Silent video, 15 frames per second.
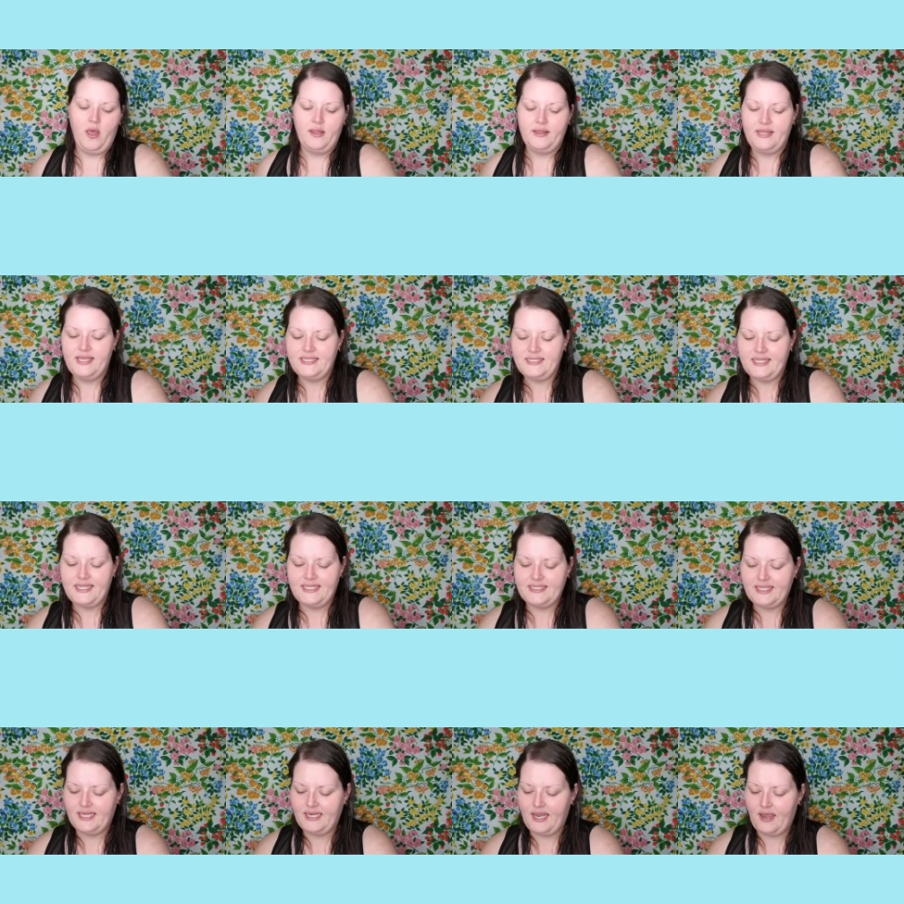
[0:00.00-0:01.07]
This is
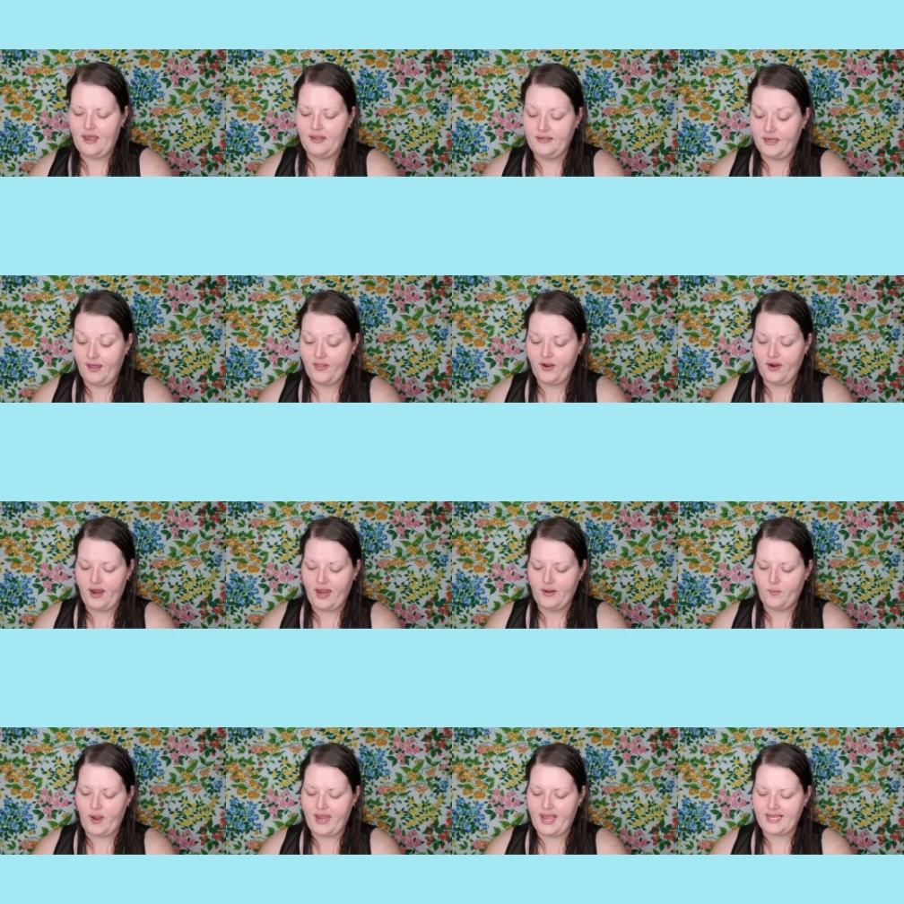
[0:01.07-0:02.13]
an, another
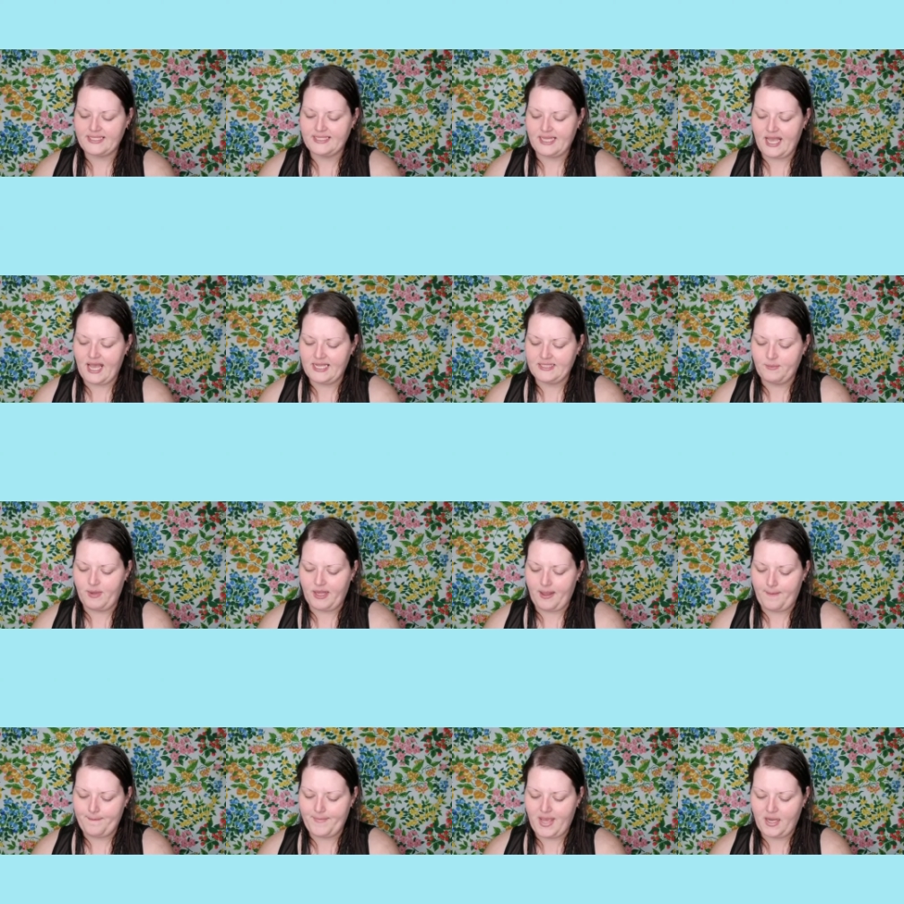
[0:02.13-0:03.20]
NYX Cosmic
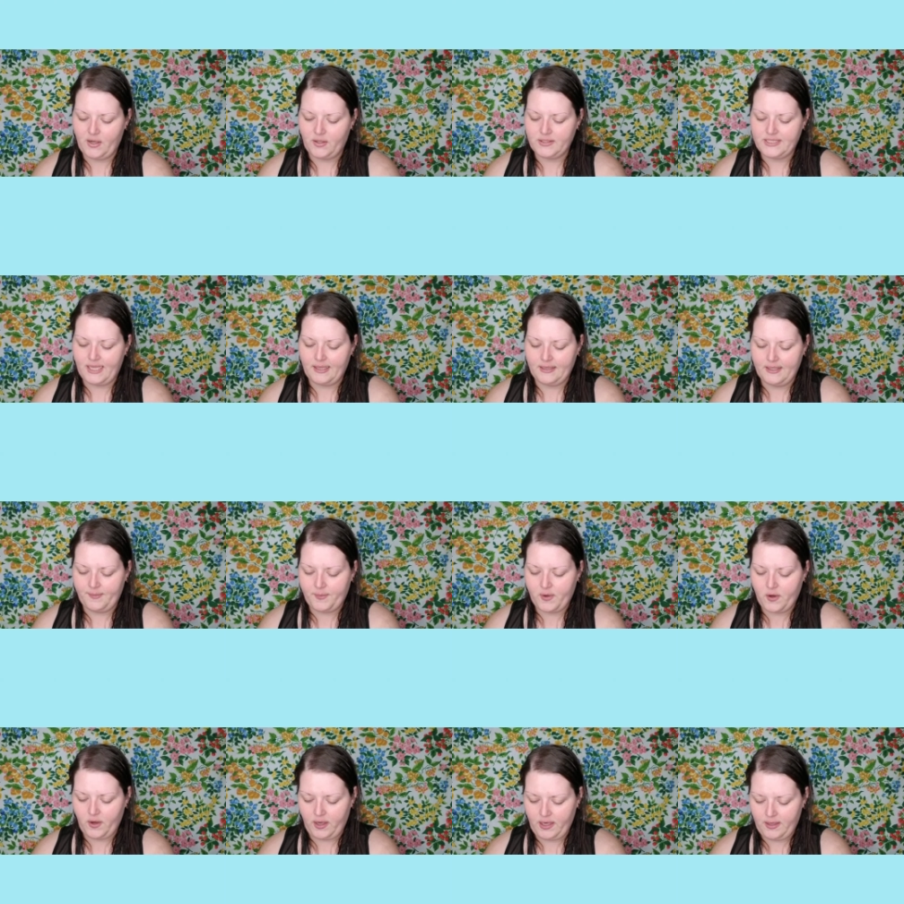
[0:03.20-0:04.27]
Metals Lip
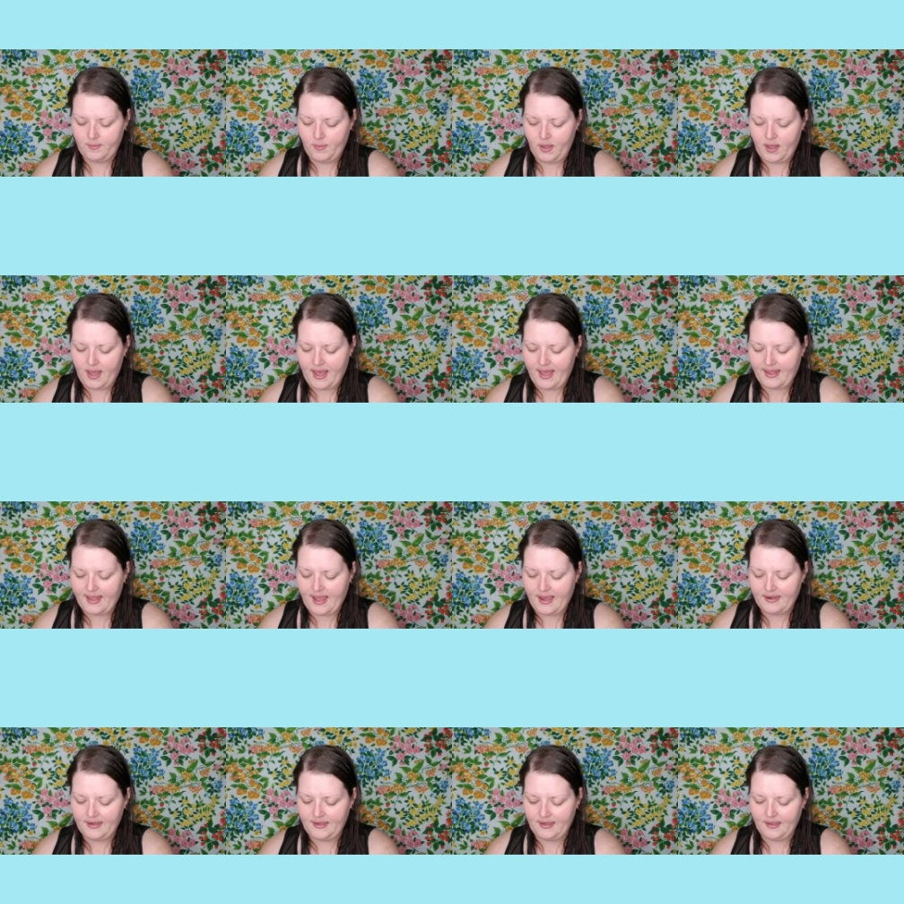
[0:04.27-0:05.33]
Cream. I
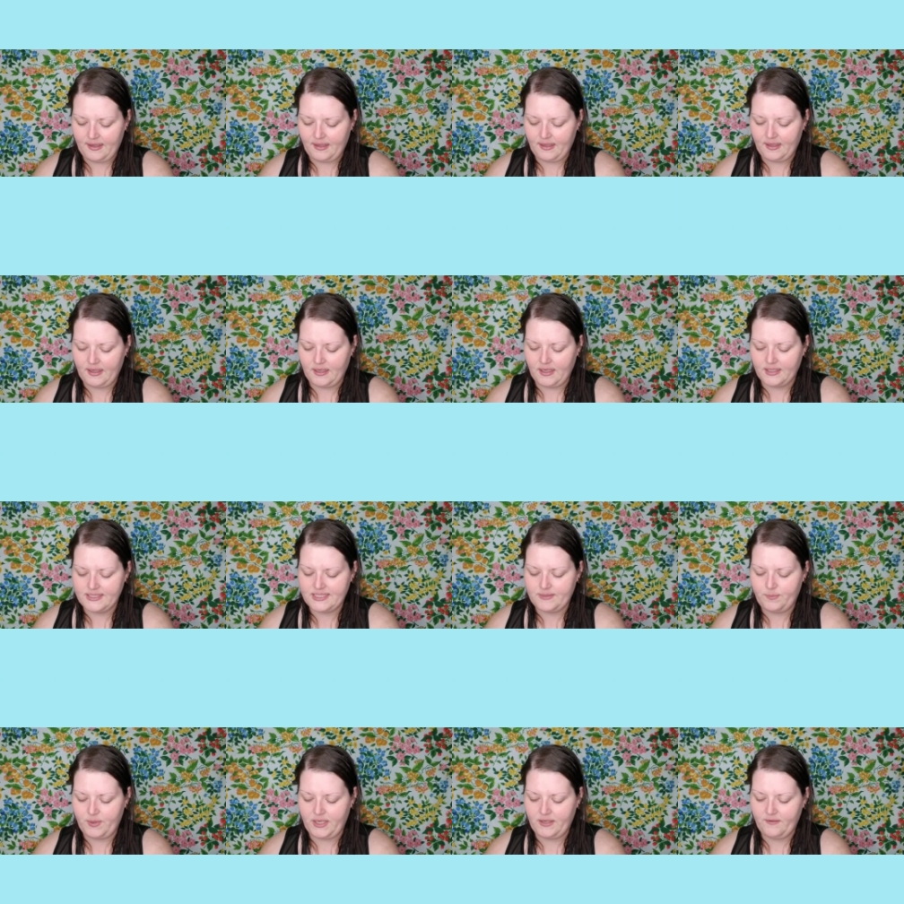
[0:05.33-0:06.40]
got it in
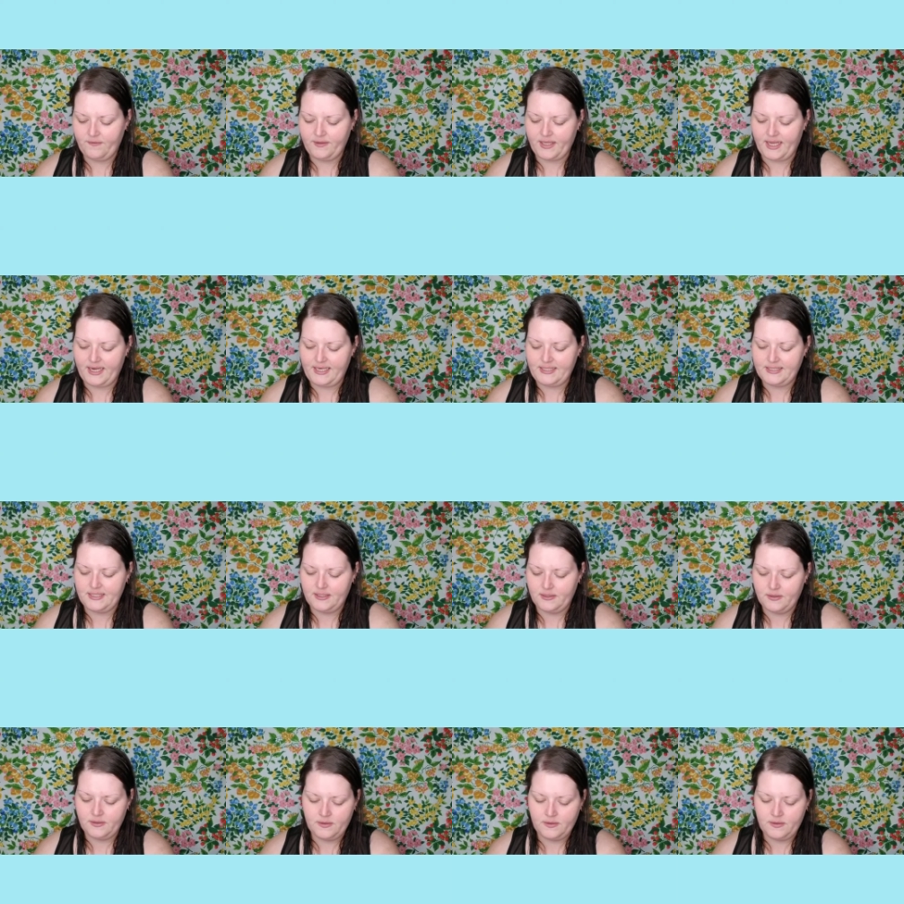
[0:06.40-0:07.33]
Speed of Light